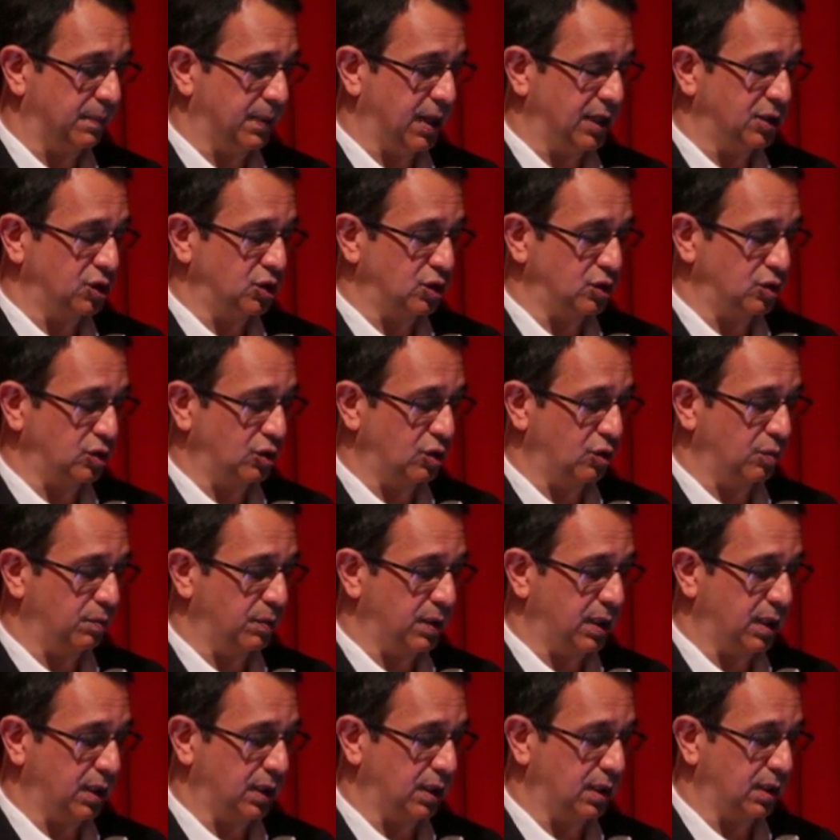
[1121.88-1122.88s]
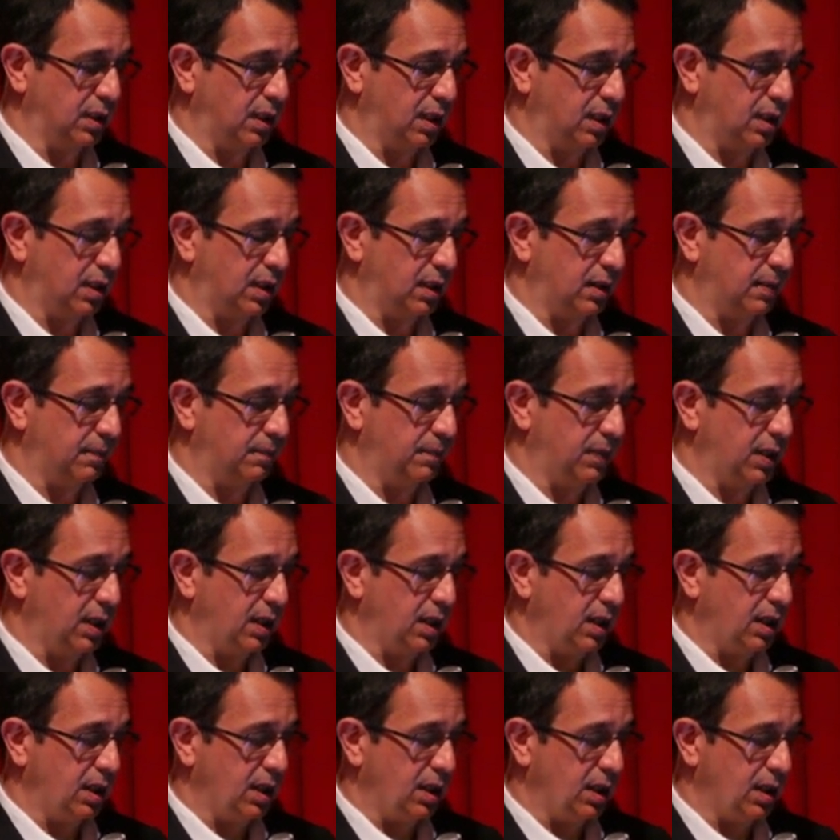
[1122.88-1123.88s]
patients could be
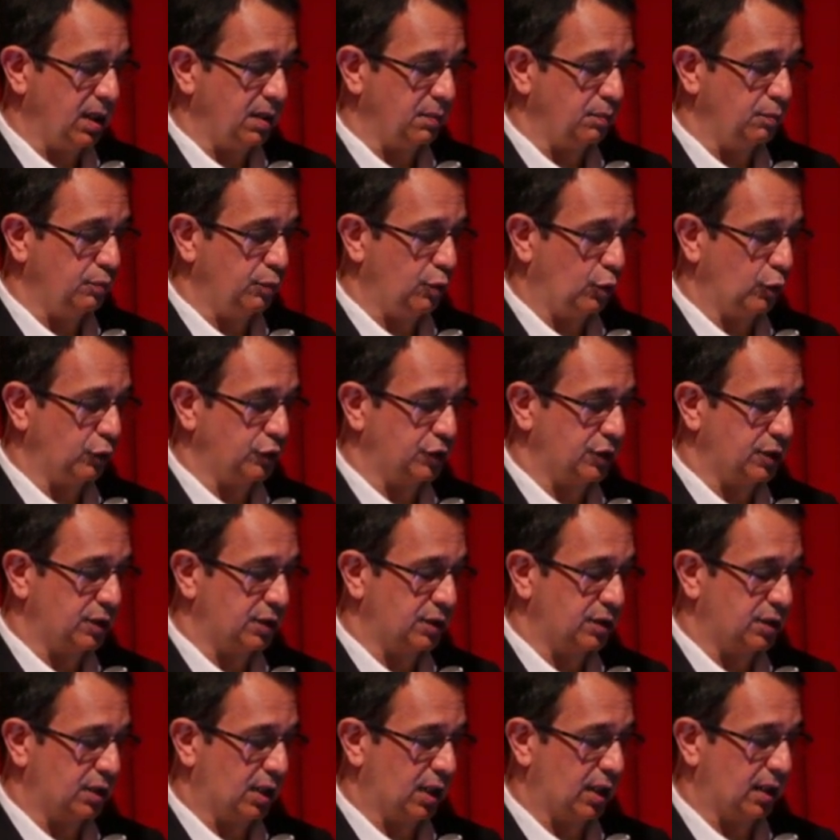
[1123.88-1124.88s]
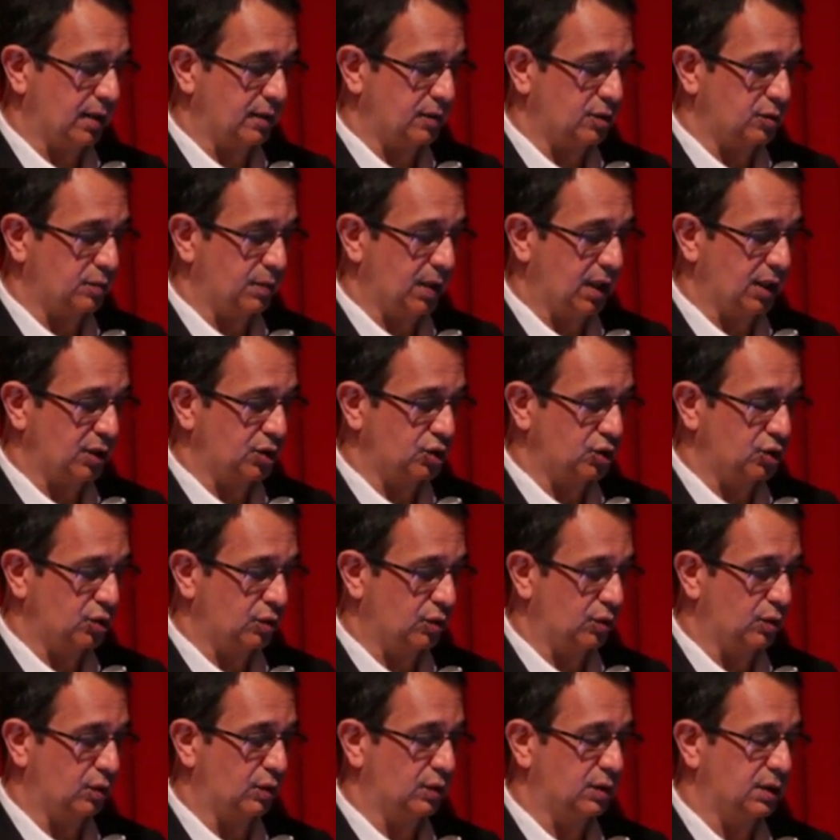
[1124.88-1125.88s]
important to make
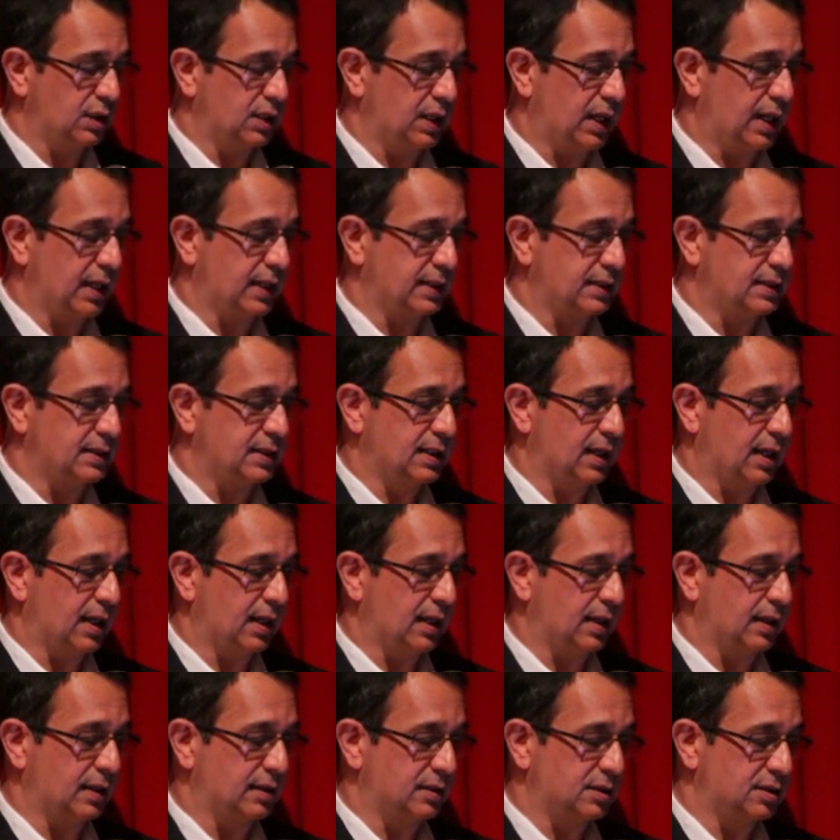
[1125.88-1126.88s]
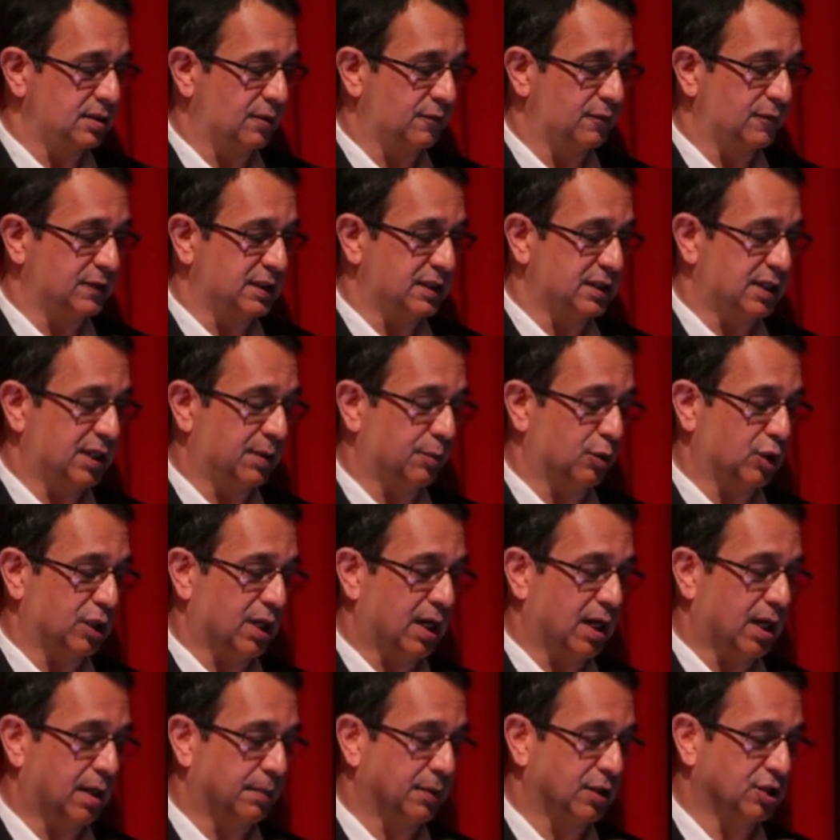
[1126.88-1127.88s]
sure that some of these
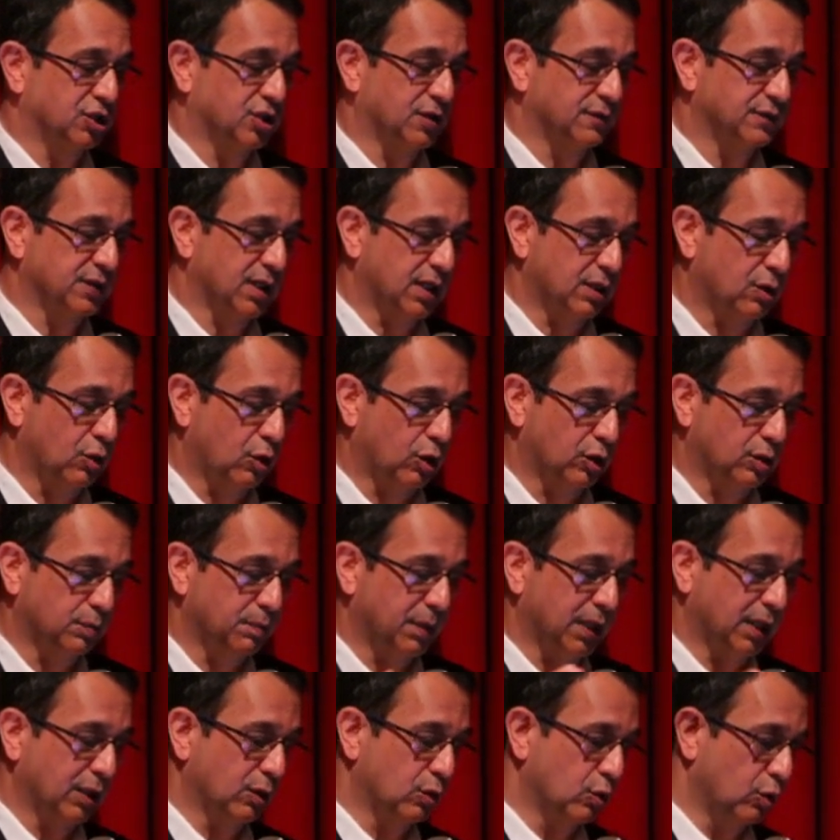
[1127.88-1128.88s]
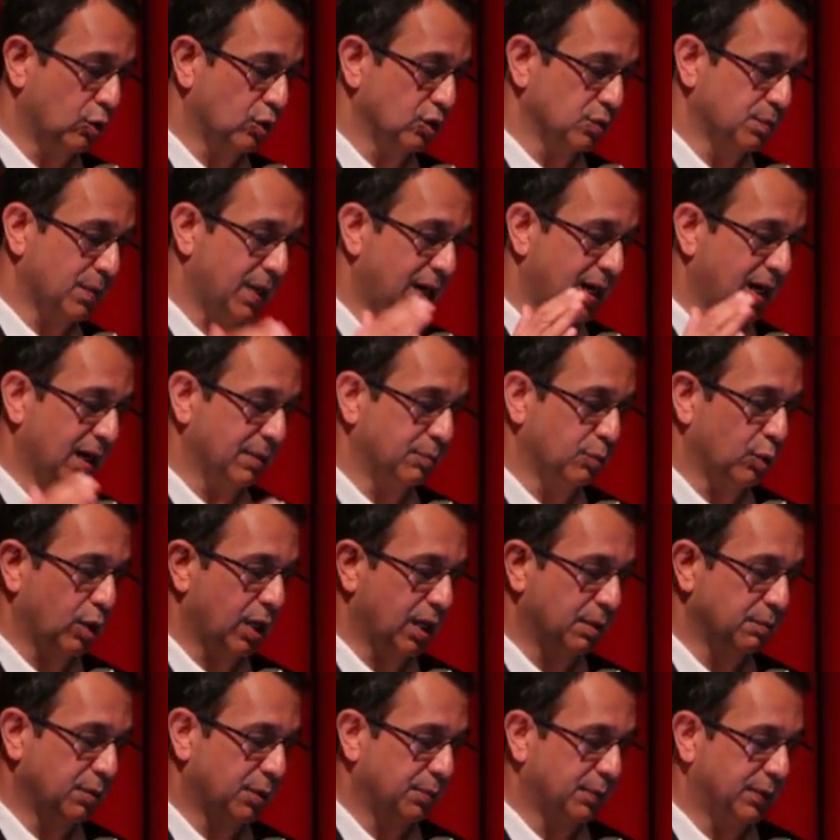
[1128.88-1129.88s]
hemodynamic shifts are not being caused by
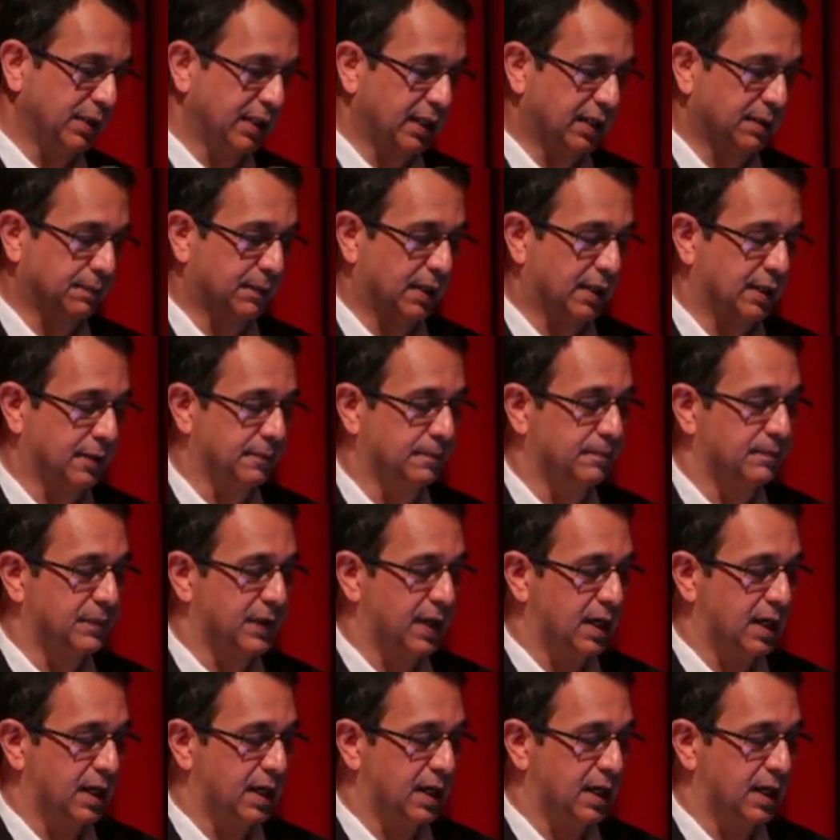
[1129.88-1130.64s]
hypoalbuminemia.